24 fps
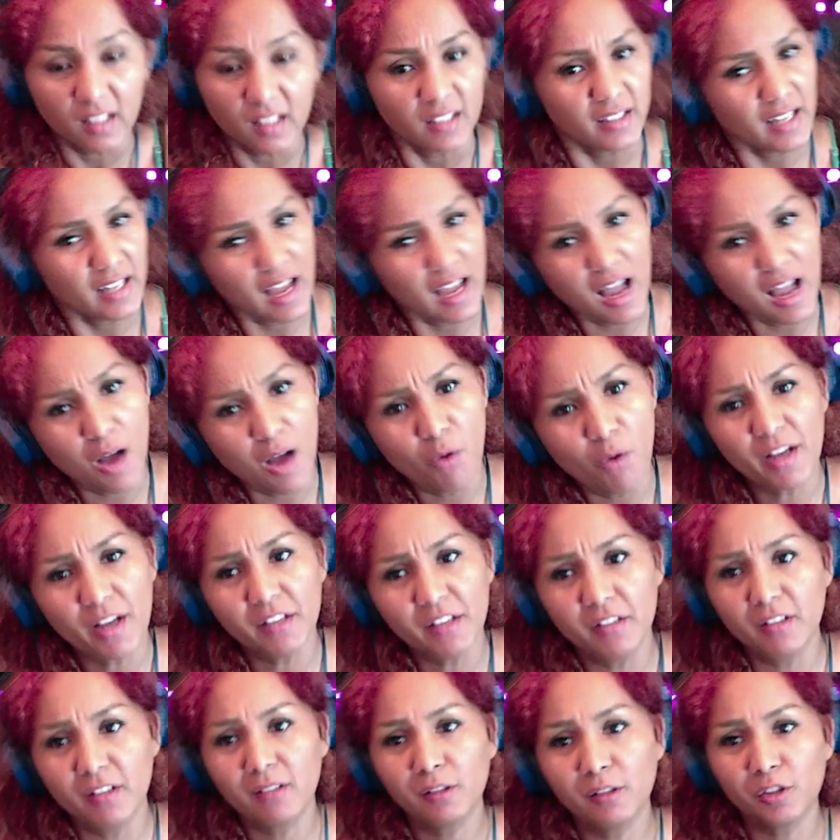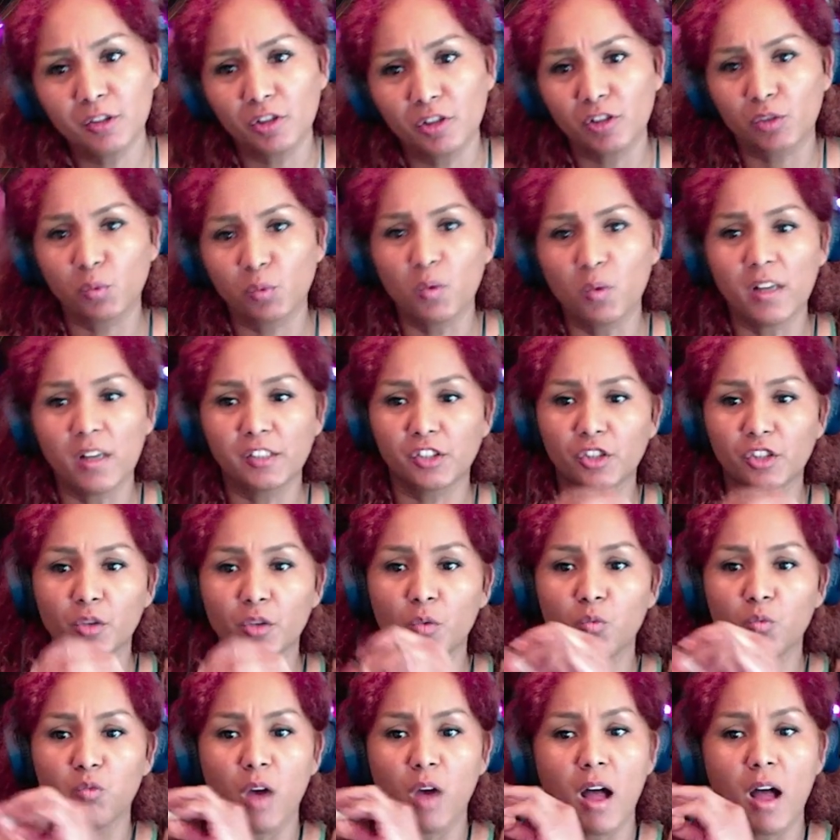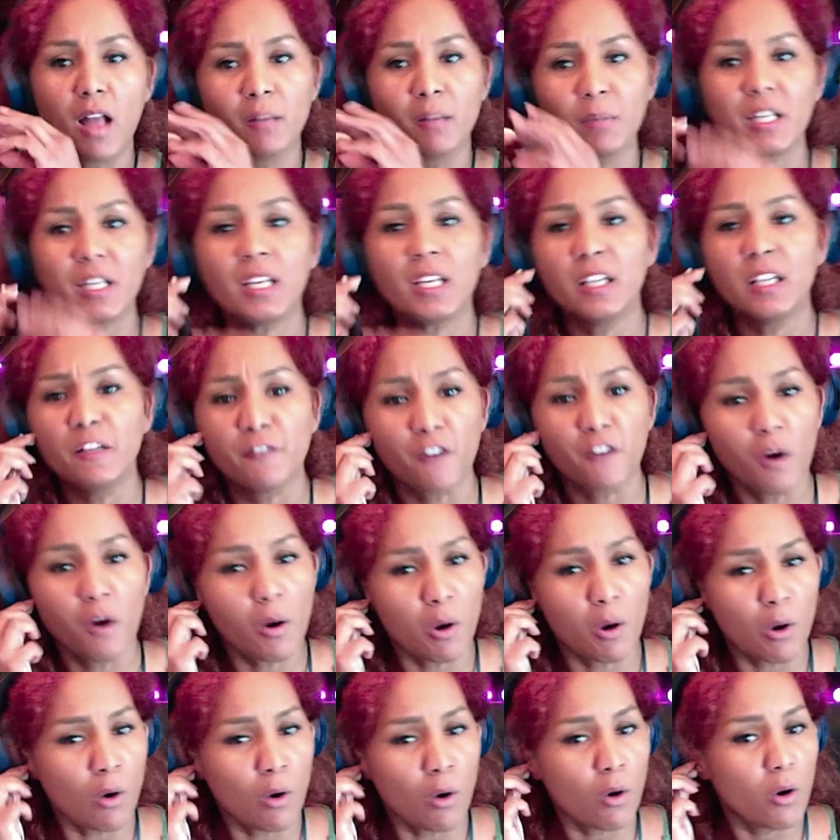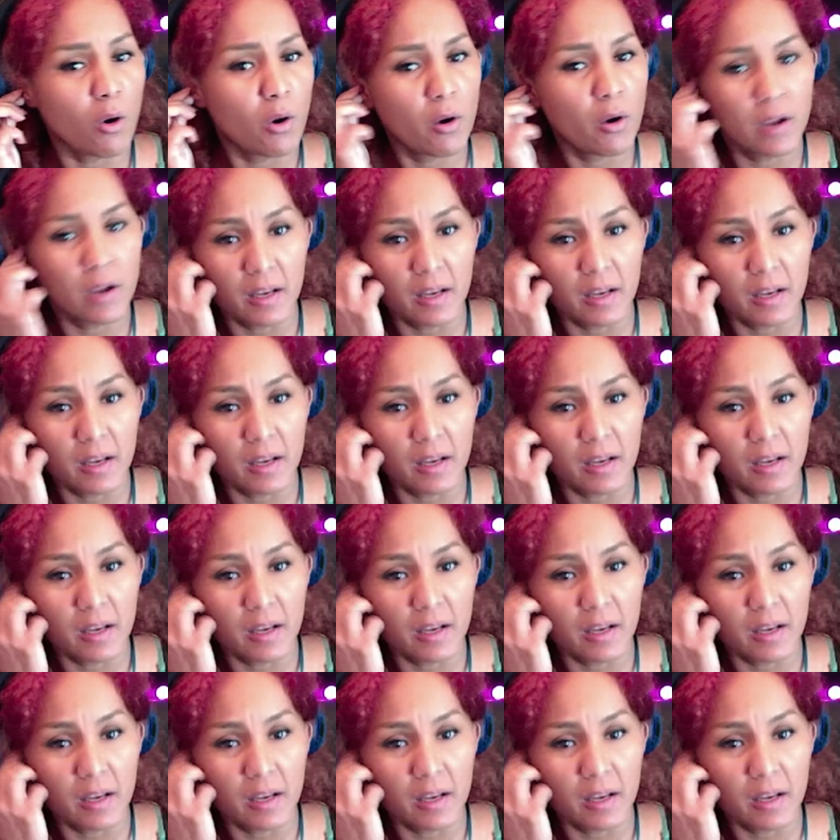Now I know just what you want me for.